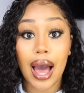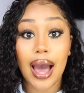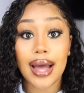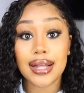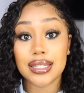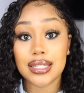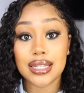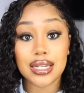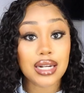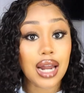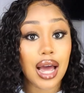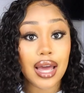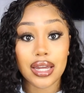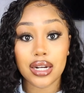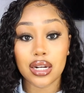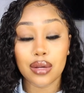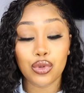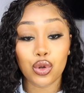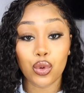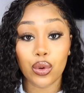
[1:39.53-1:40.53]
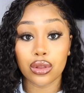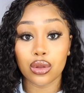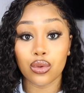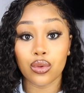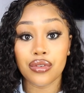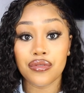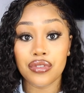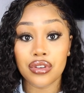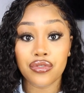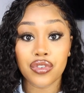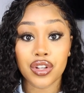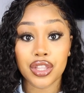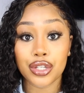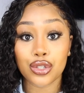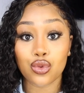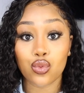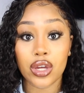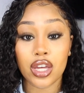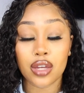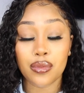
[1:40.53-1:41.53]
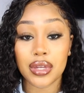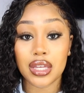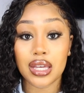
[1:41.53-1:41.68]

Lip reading: I did not end up doing the review for this wig